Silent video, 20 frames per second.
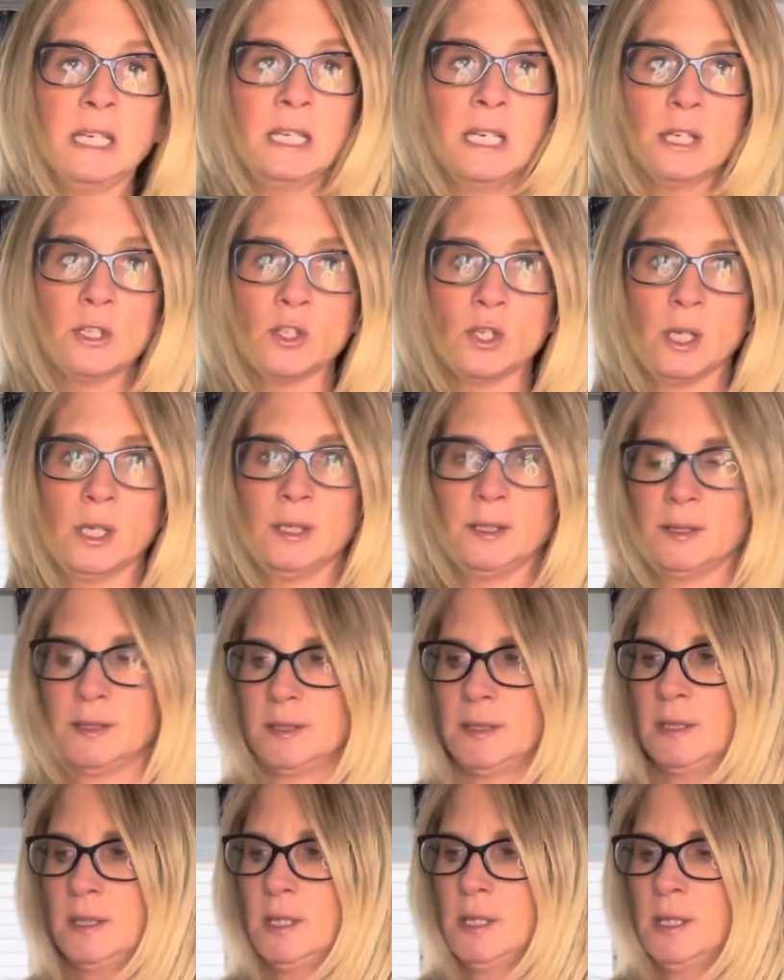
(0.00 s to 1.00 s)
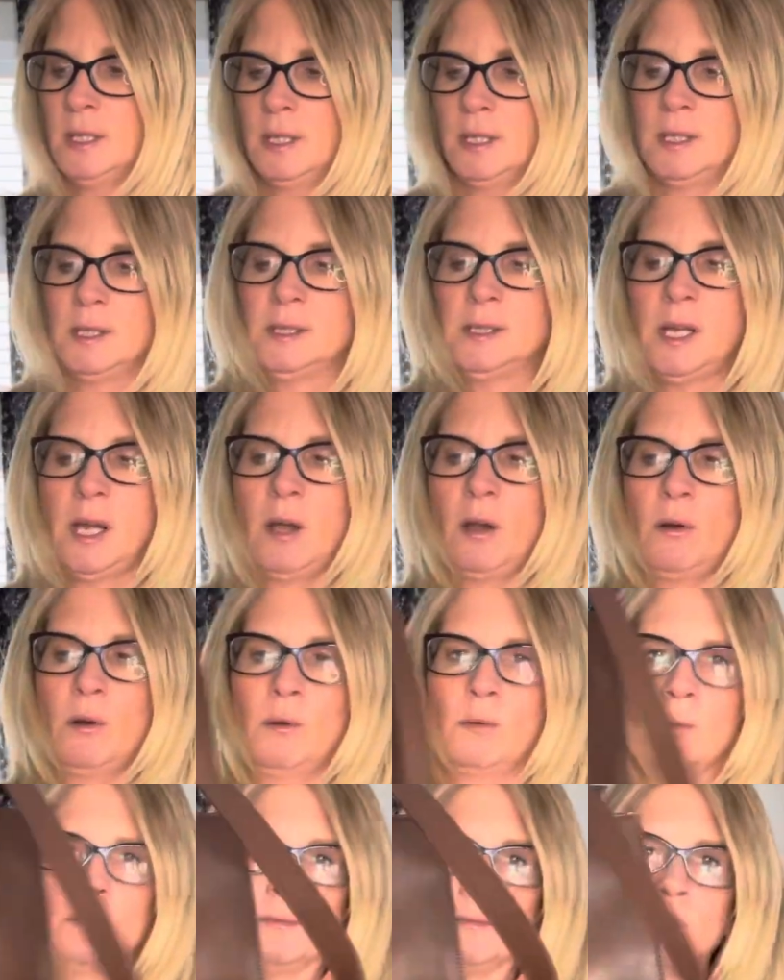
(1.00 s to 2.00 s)
inches.
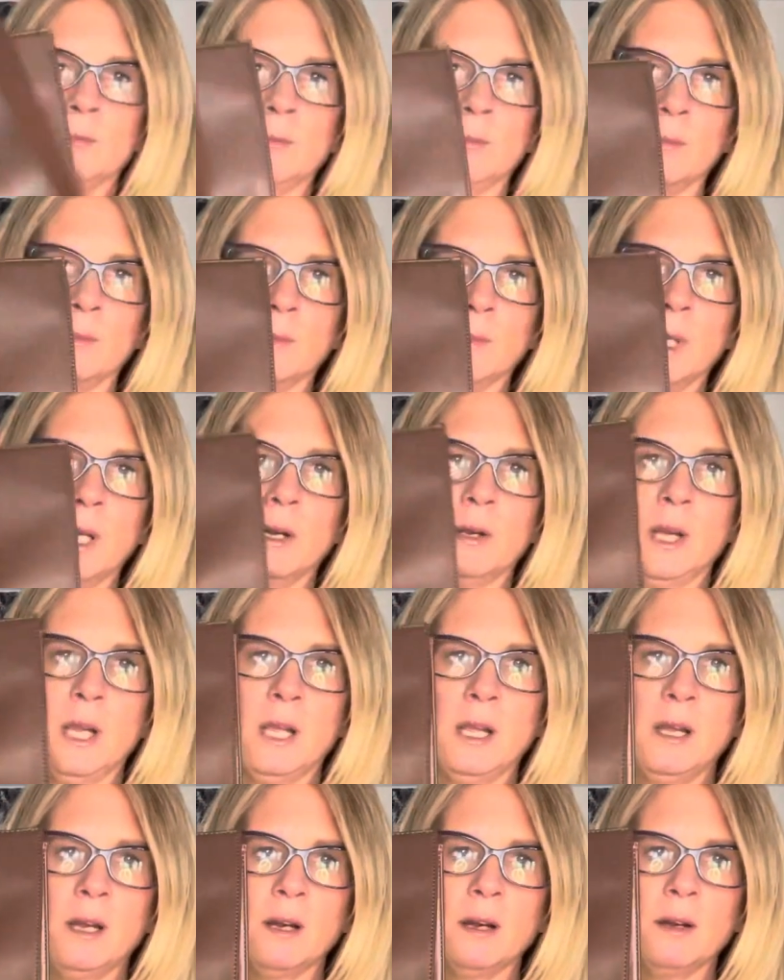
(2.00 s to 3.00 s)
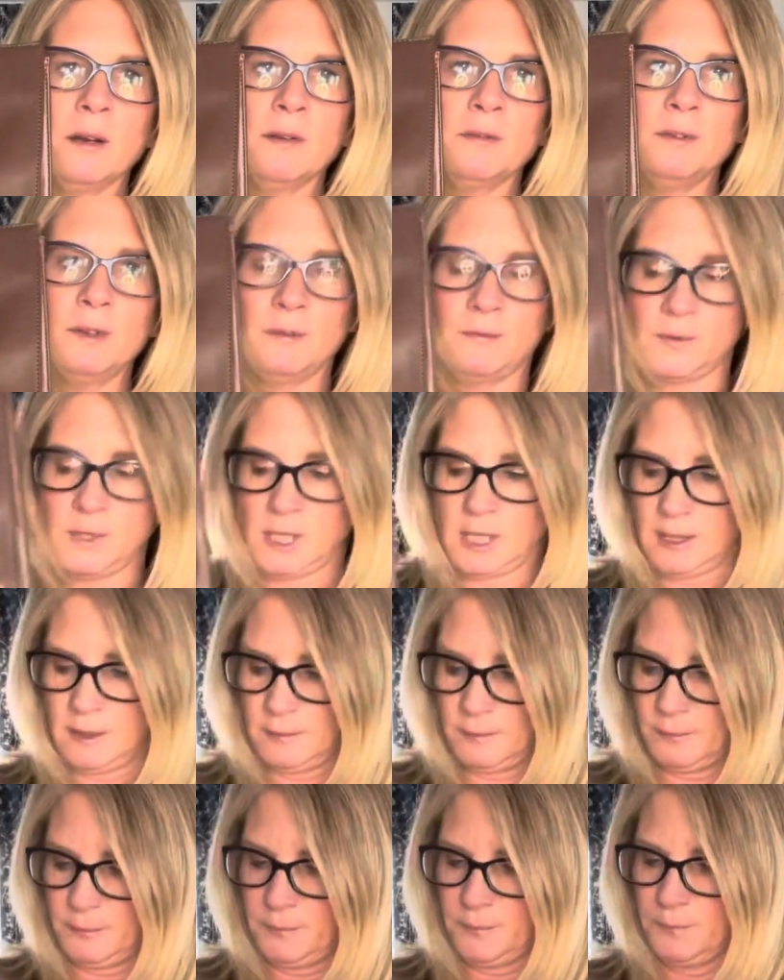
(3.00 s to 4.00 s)
So here to here,
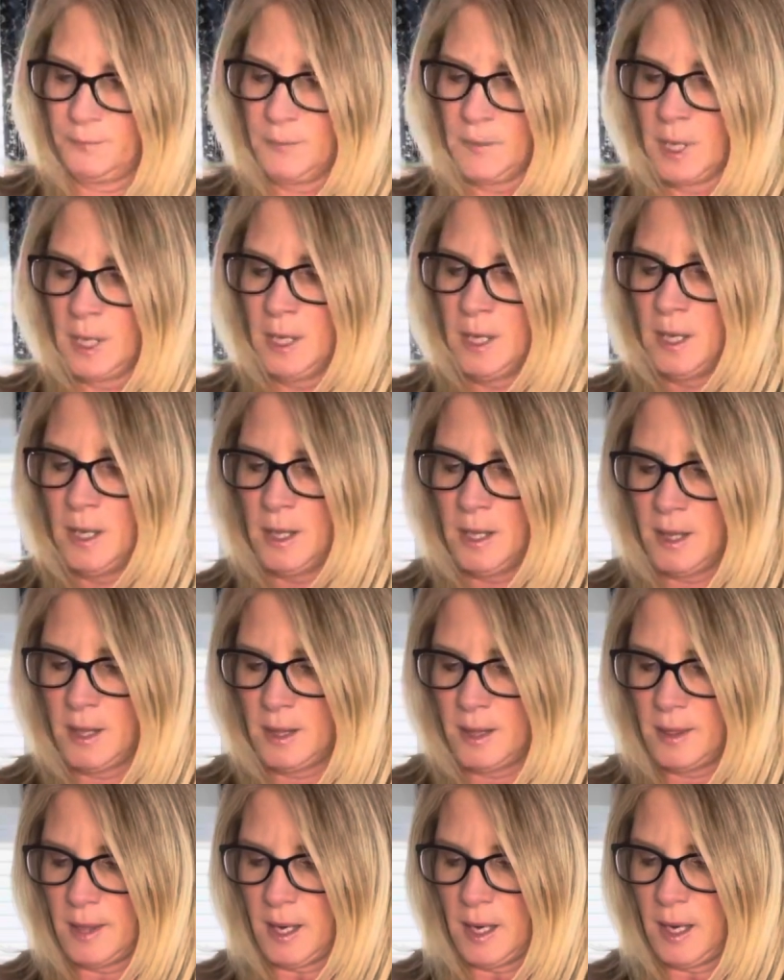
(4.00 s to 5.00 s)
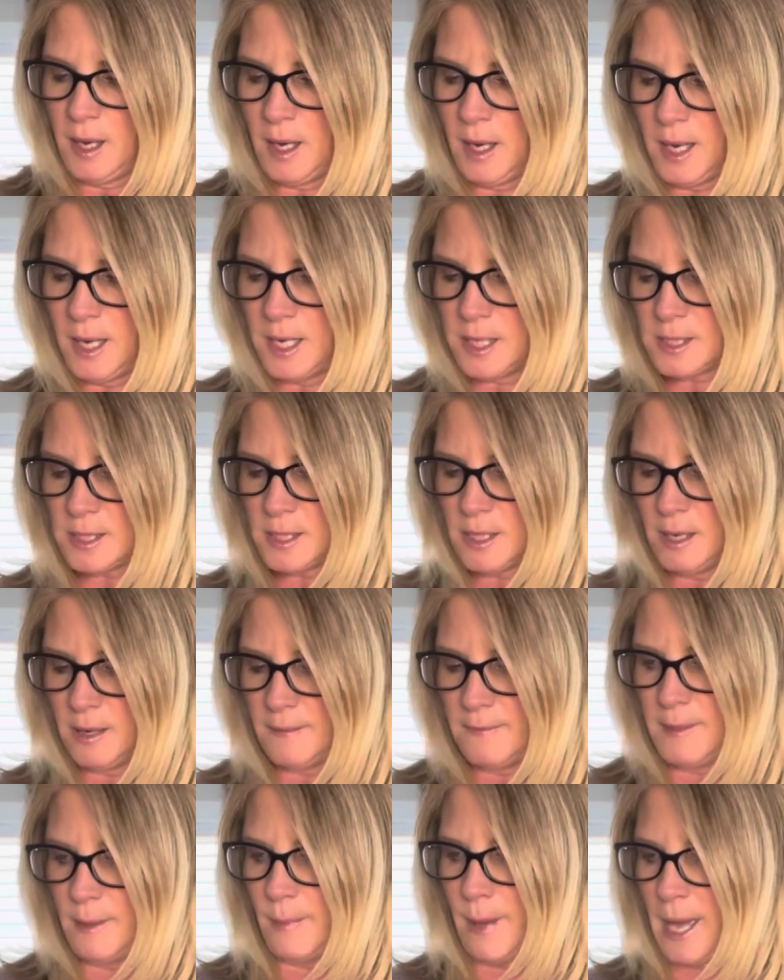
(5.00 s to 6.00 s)
15. The height
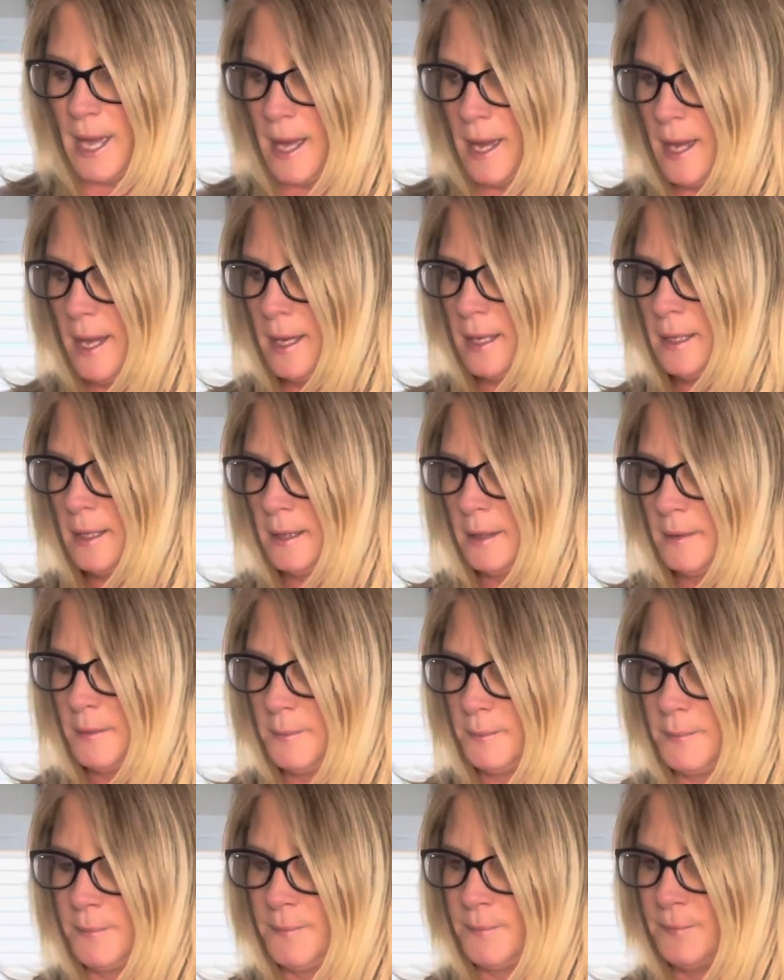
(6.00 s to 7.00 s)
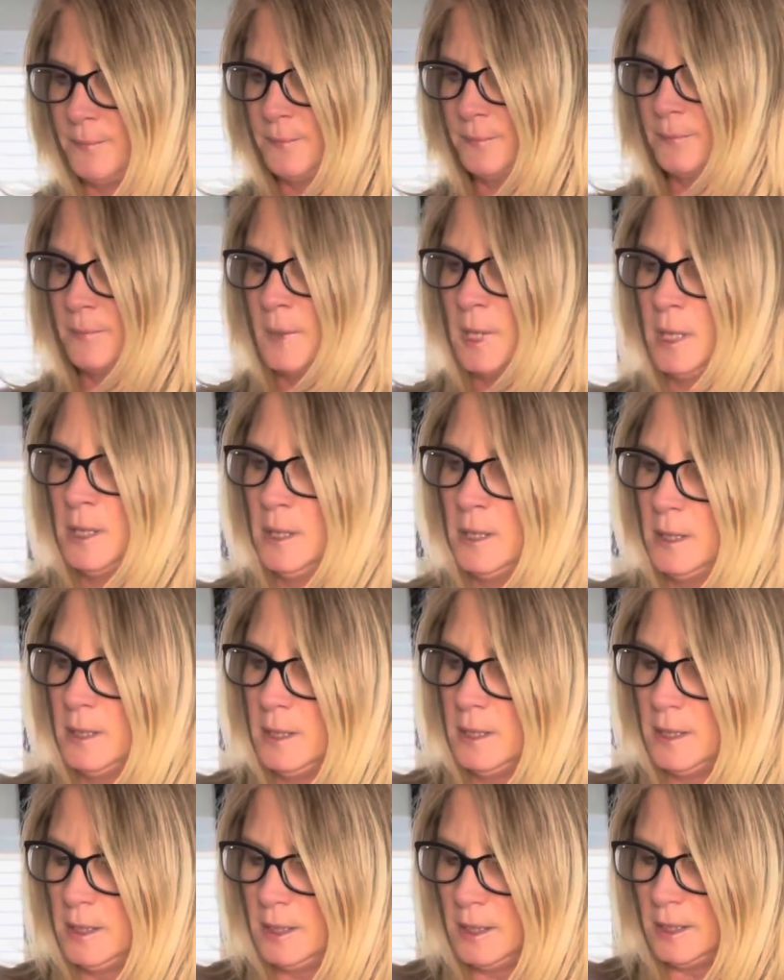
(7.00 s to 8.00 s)
of the bag
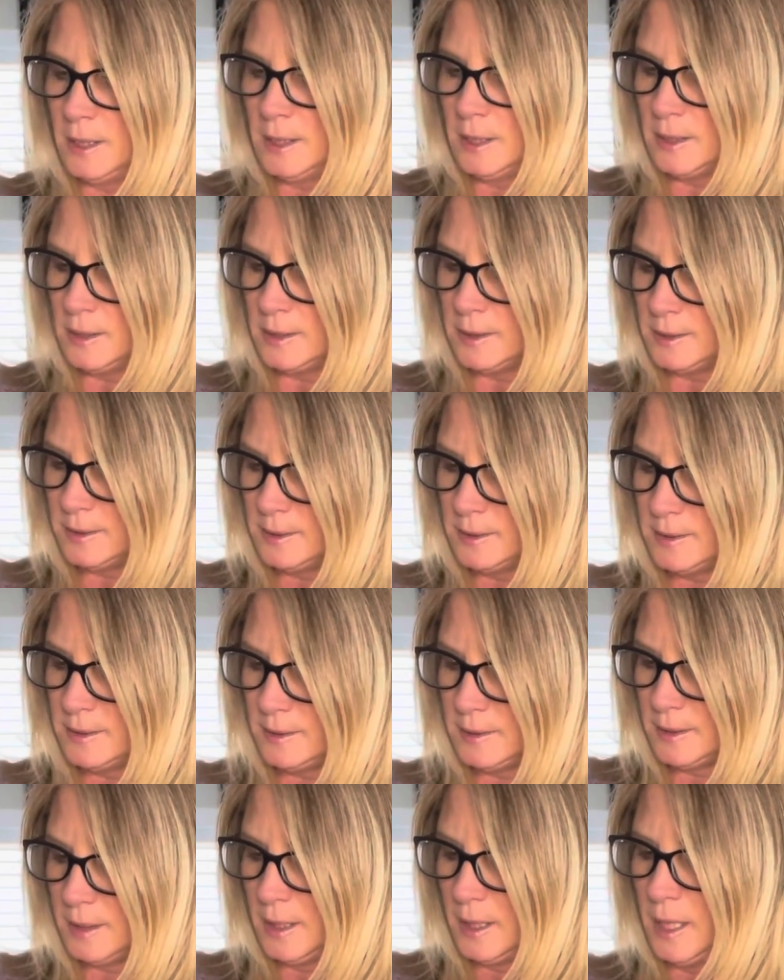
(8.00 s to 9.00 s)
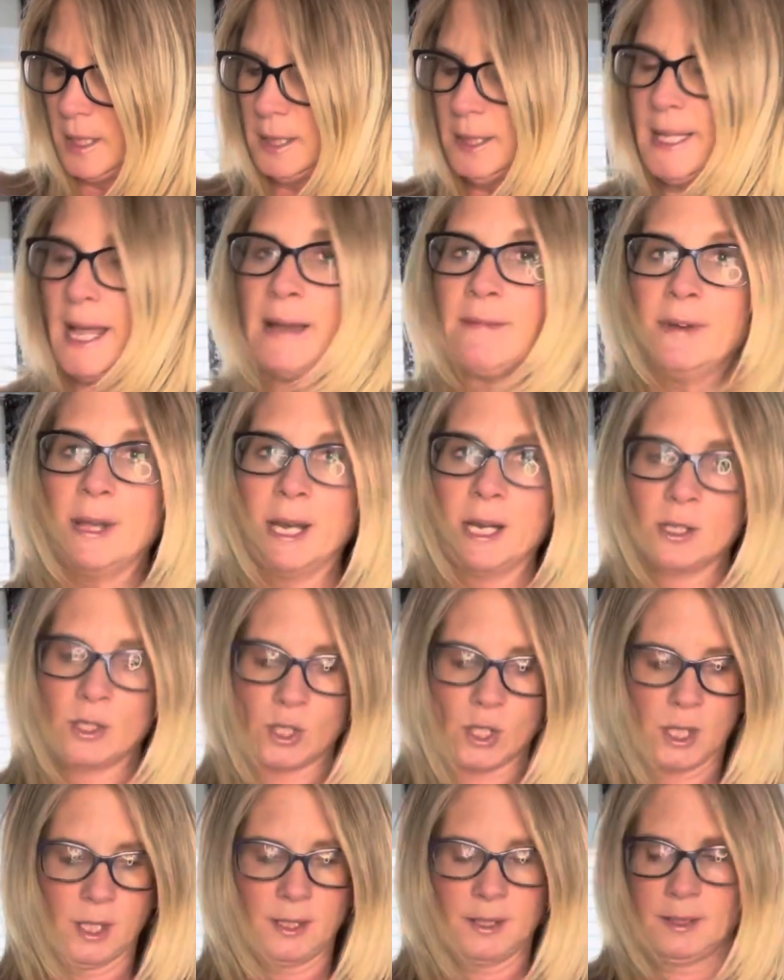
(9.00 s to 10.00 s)
is 11
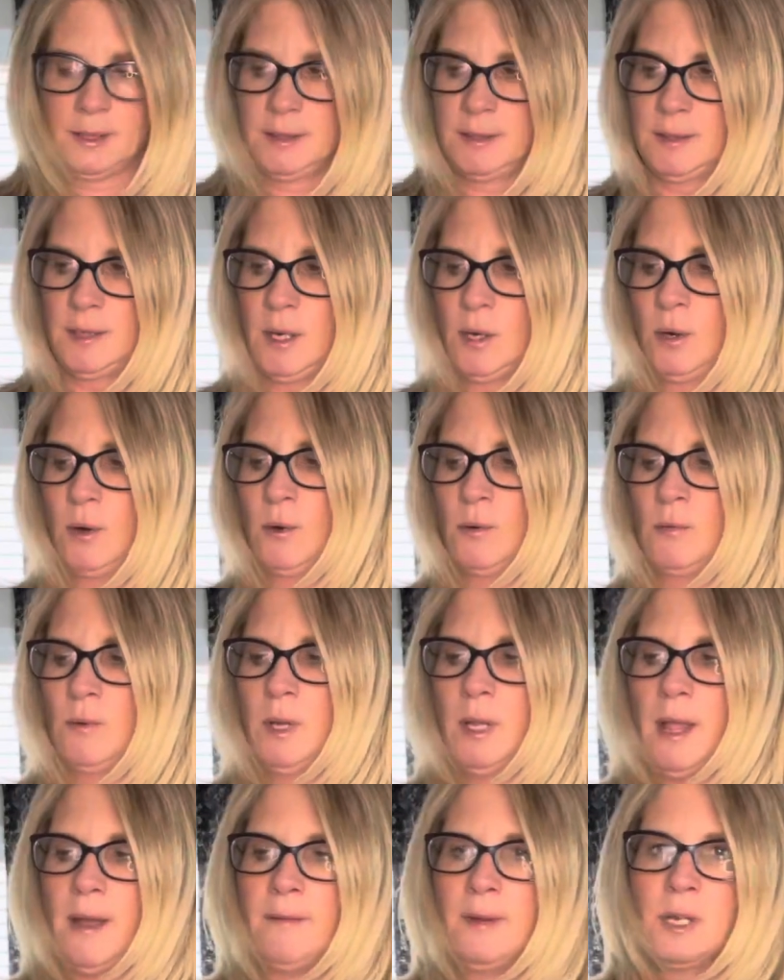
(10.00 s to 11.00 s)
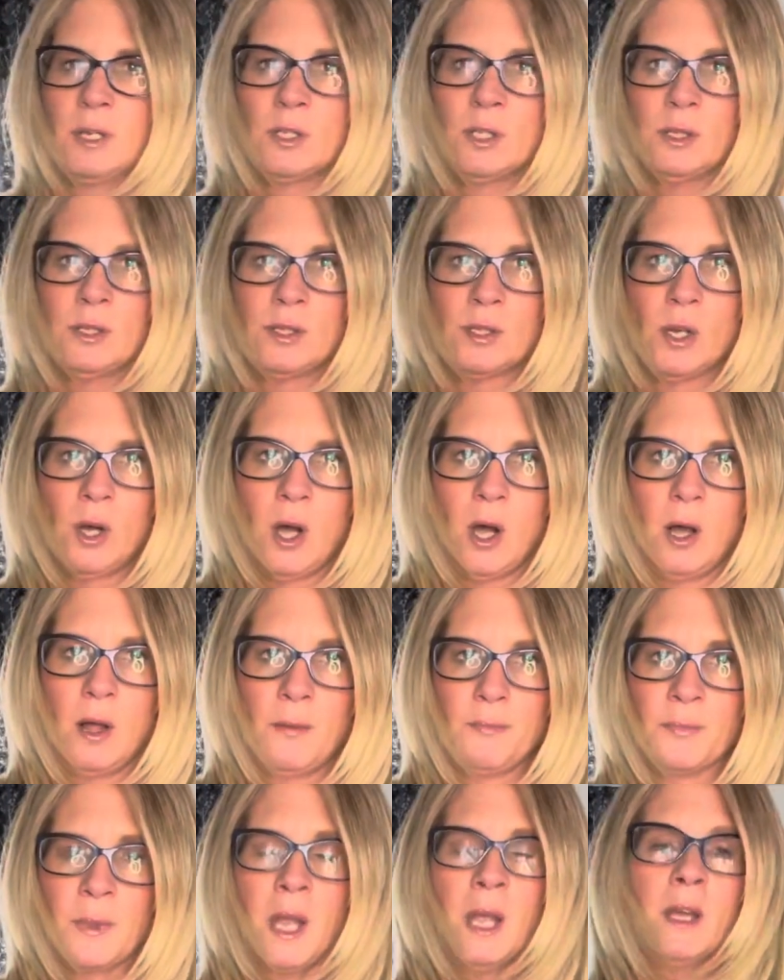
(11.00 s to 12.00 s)
inches, so 11 inches
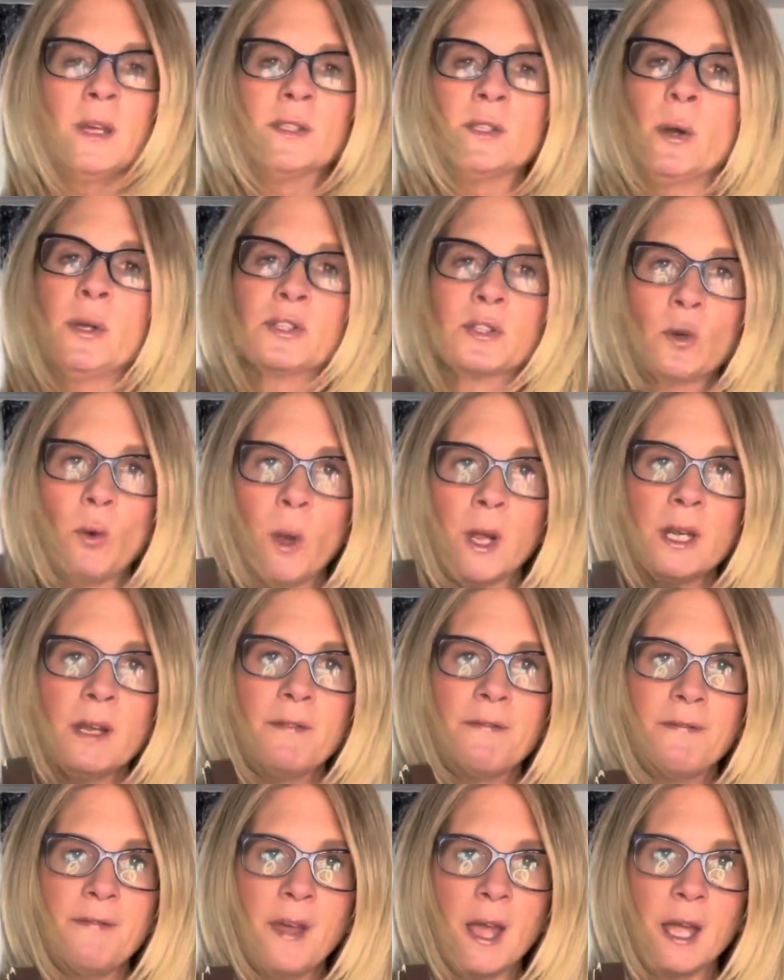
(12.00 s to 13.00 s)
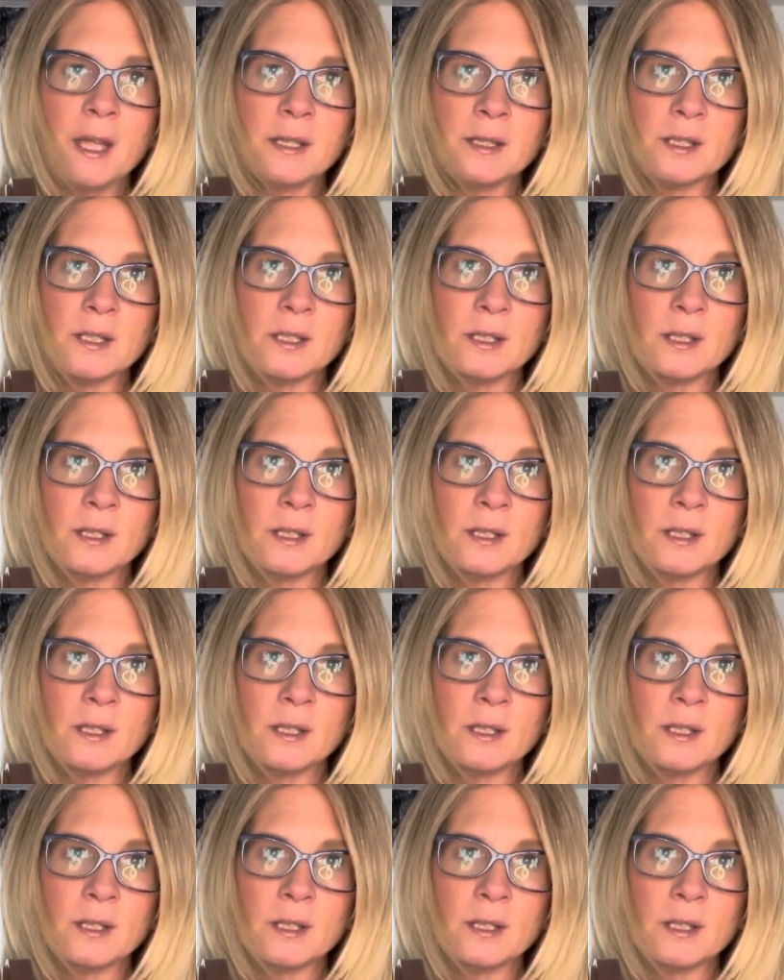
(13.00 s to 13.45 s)
tall. So it's going to fit